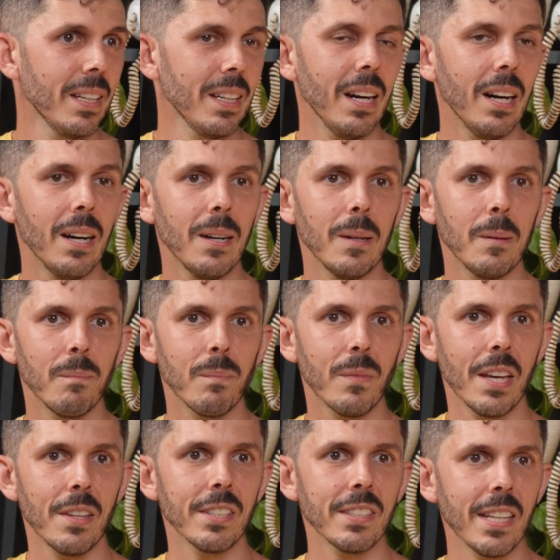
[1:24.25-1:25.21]

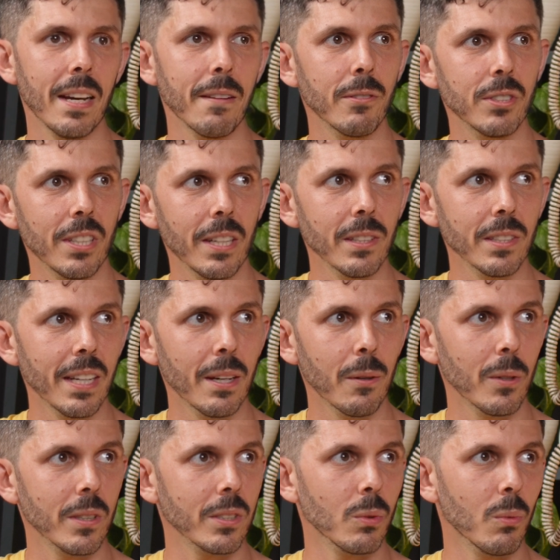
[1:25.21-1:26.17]
And these adversarial
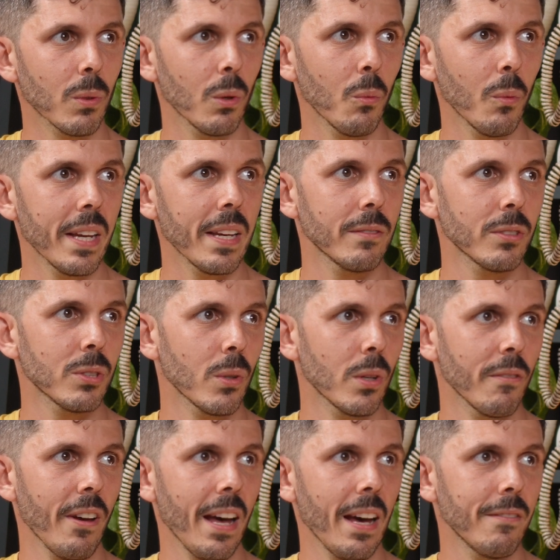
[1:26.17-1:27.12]
networks were a way of sort
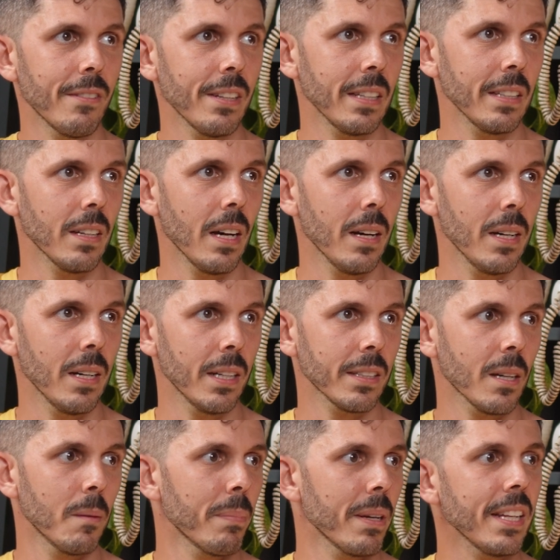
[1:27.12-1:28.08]
of having
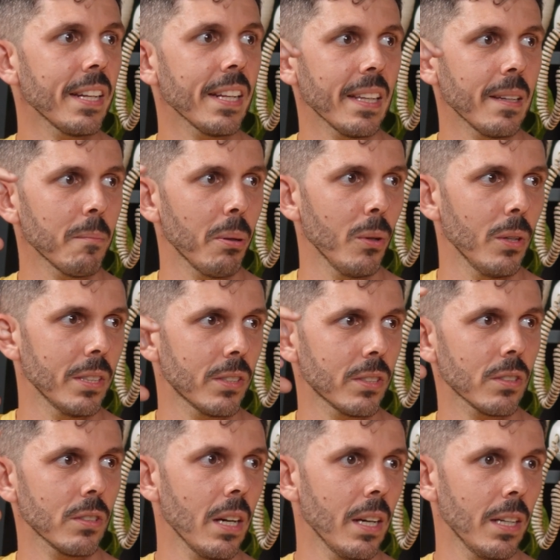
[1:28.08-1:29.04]
competing
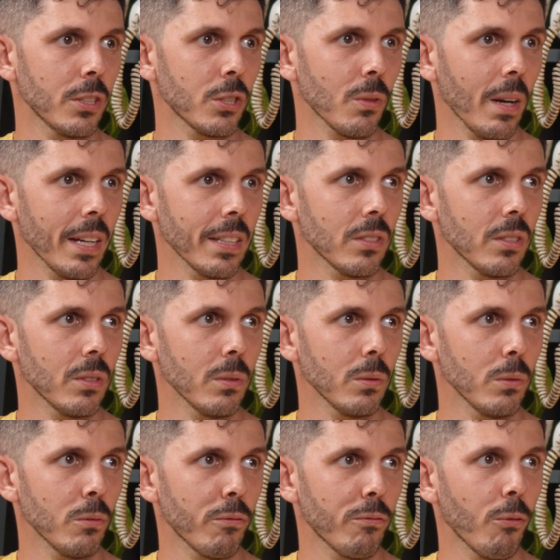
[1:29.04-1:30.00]
inputs trying
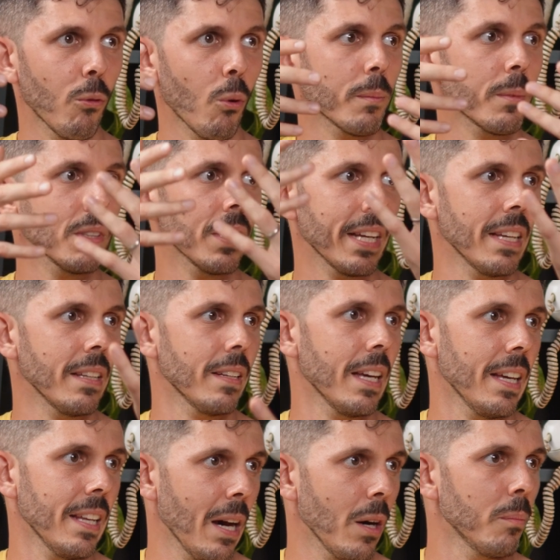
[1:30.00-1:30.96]
to formulate
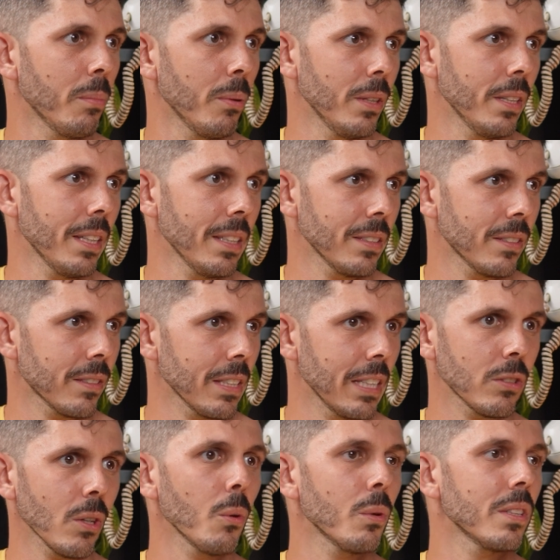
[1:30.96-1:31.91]
an output. And
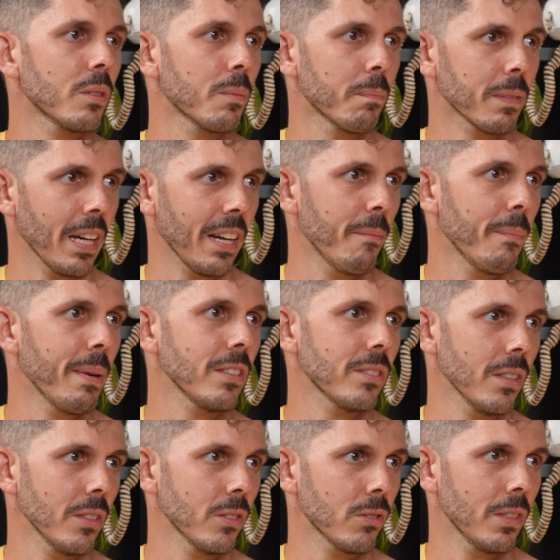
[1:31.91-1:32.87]
it's always kind of
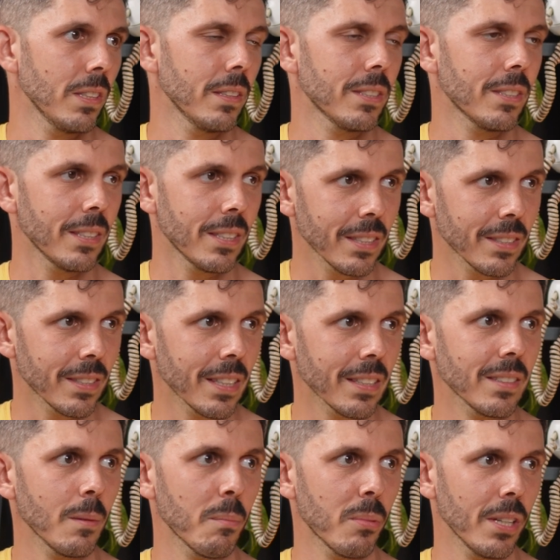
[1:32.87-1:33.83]
based on
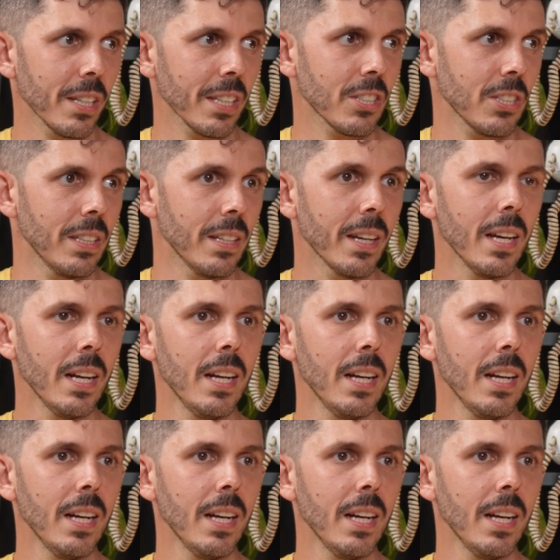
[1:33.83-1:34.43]
statistics and prediction.